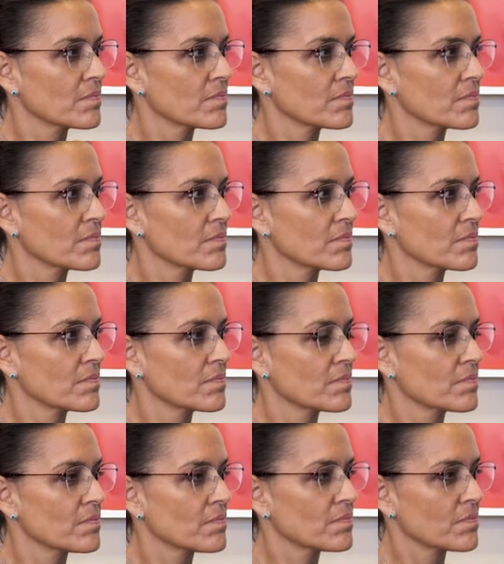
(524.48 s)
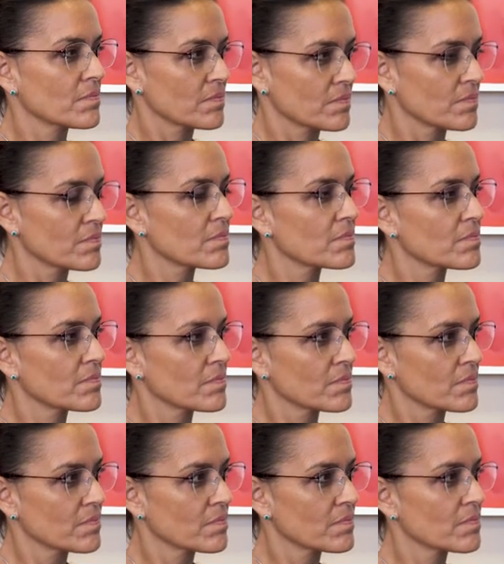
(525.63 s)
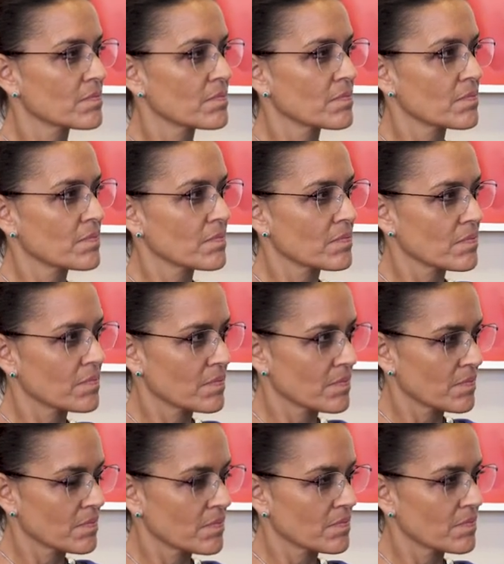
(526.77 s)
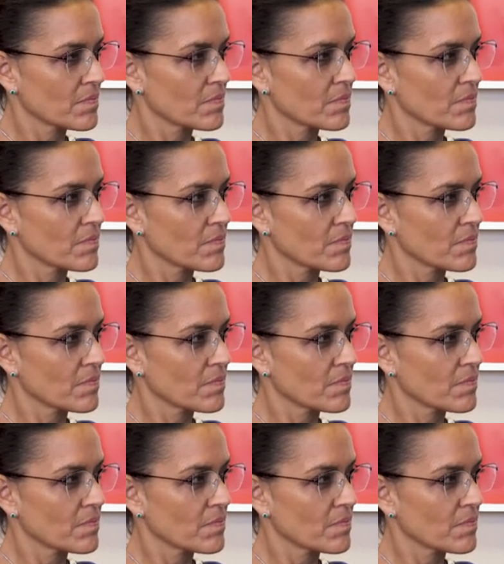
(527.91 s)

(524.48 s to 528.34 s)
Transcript: [no speech]